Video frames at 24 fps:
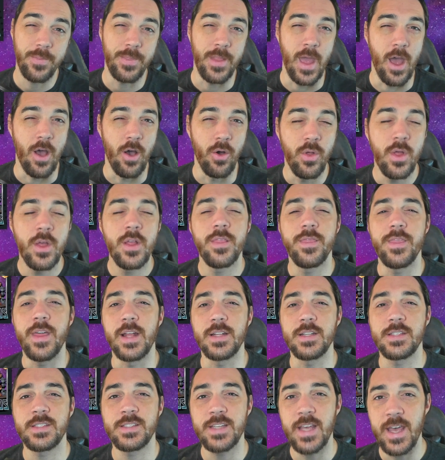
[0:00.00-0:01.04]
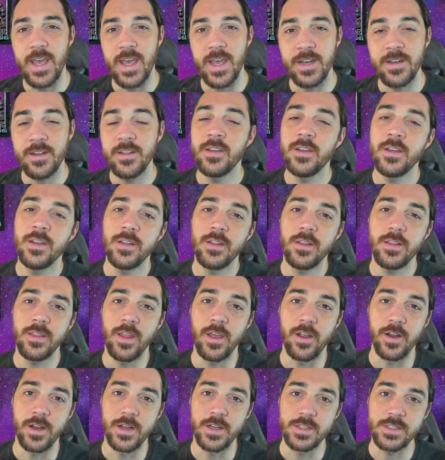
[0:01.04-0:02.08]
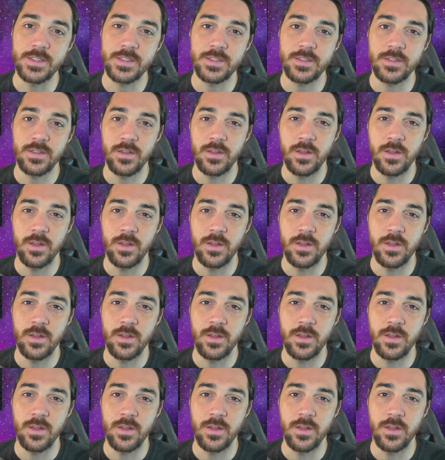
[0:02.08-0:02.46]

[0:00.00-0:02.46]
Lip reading: Now, that said, there's